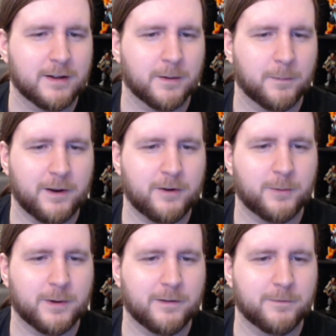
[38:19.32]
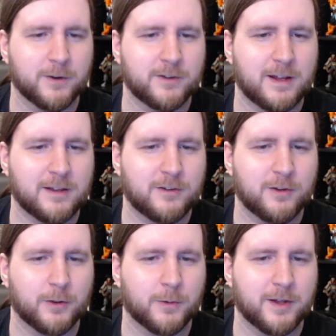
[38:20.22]
Compared to when I first asked
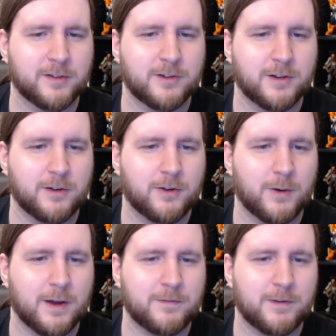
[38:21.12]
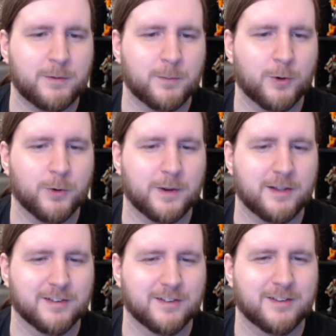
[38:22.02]
you the question, you have even more
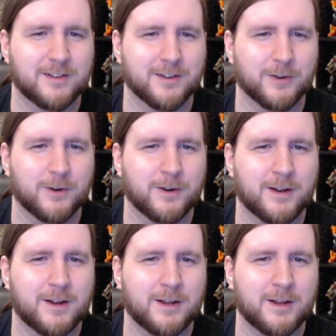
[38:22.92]
reasons to, er,